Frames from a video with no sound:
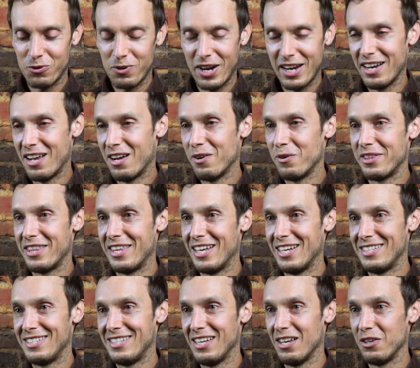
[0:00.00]
right now with the
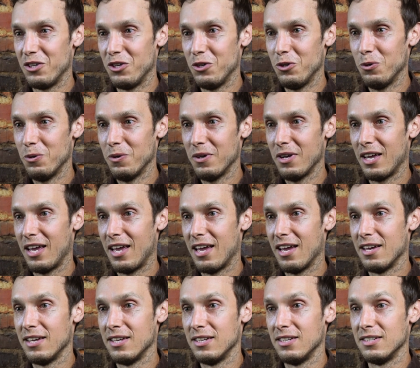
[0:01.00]
ACLU,
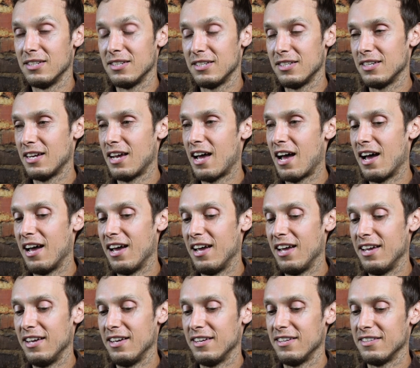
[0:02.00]
and
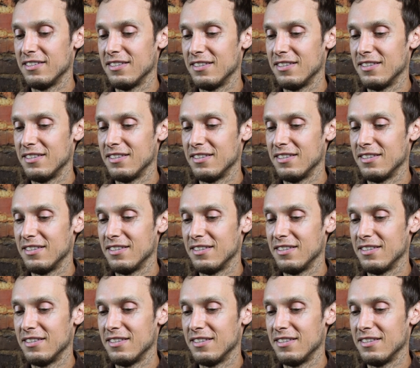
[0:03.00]
I